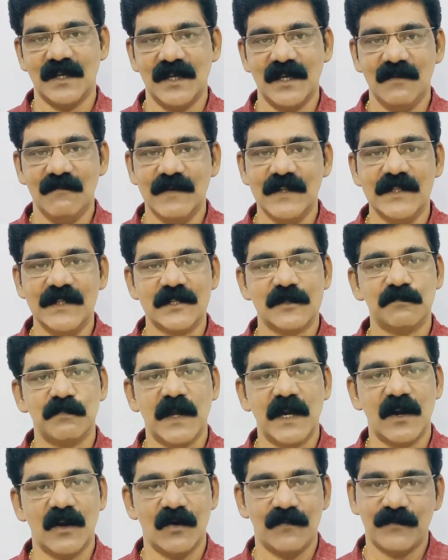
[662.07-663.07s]
with the
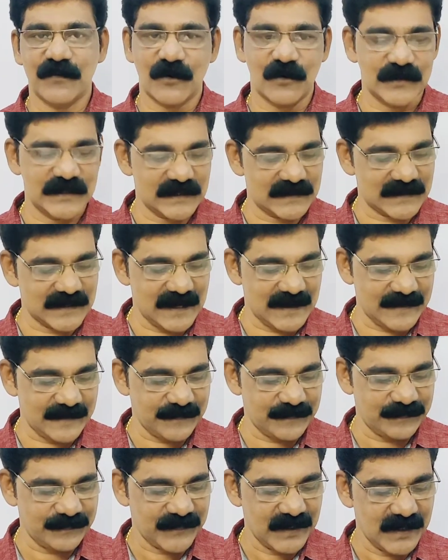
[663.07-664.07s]
smell of Roger skunk.
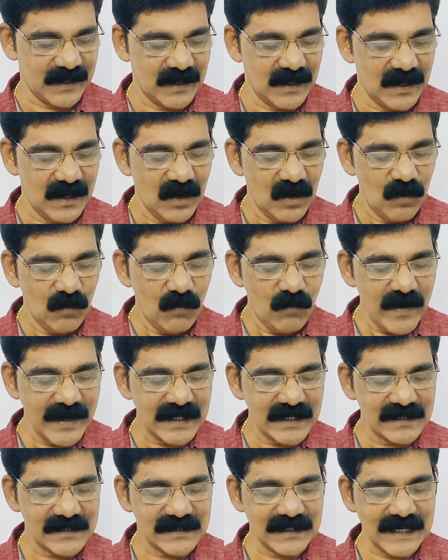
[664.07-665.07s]
What
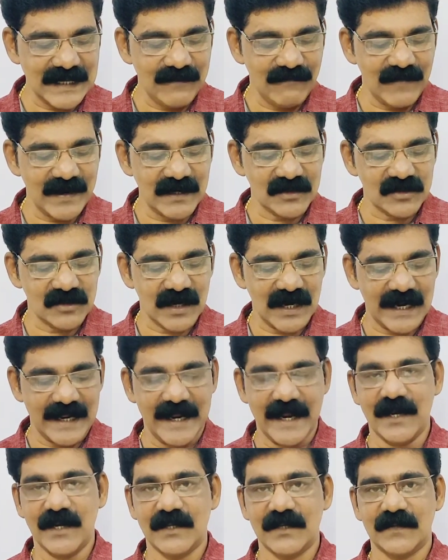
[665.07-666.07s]
is
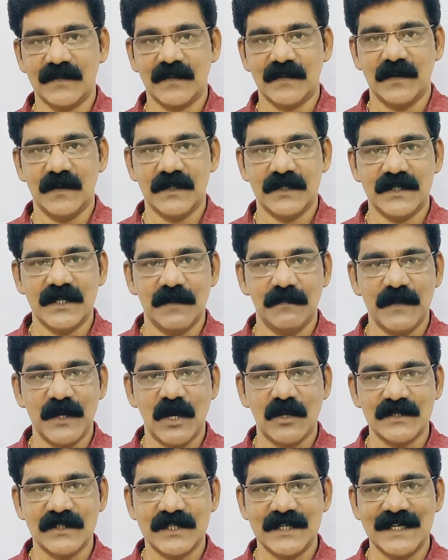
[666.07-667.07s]
eventually?
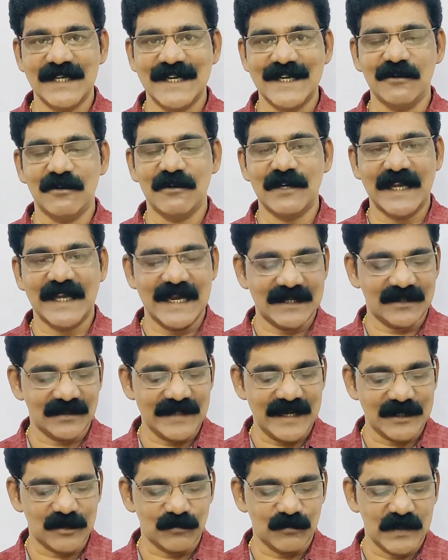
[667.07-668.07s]
Because she did not get to
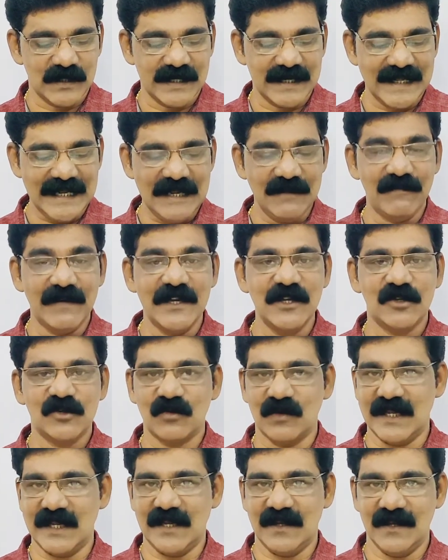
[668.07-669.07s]
that word
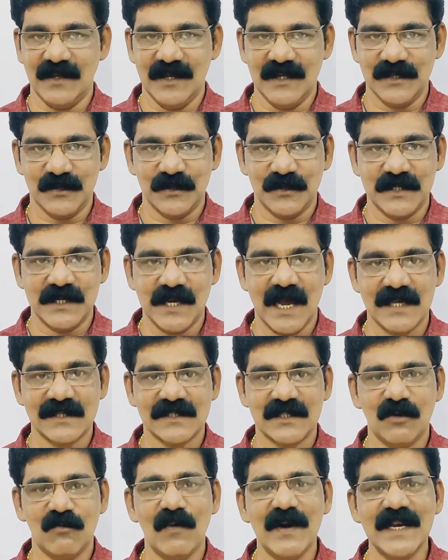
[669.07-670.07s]
eventually. So she
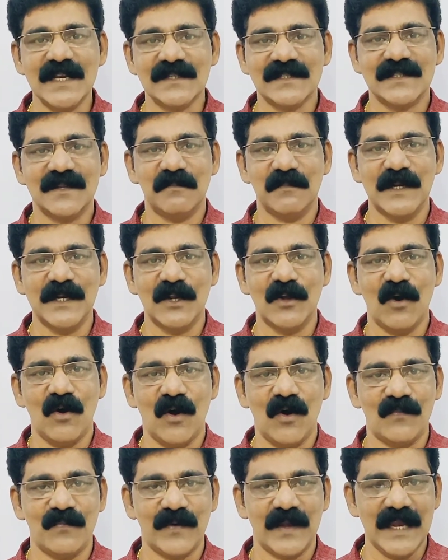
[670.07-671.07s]
asked, what is the meaning of